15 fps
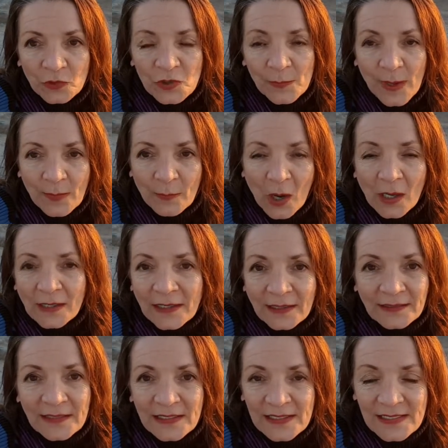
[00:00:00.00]
to my body
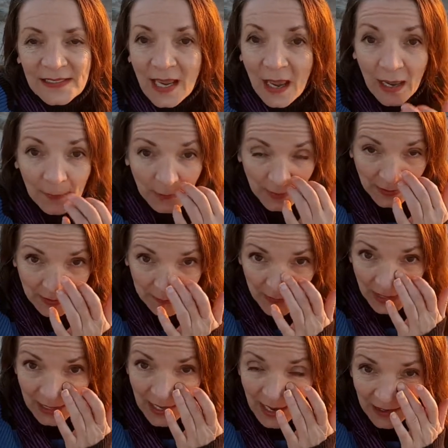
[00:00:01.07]
at this time in
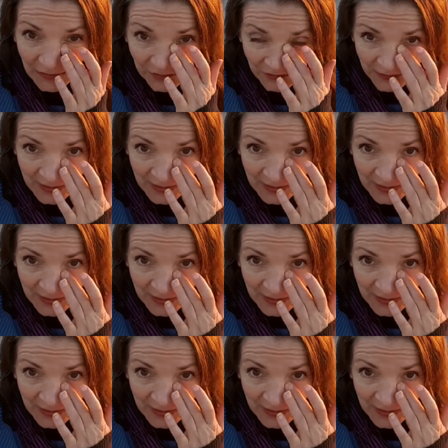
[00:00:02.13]
my life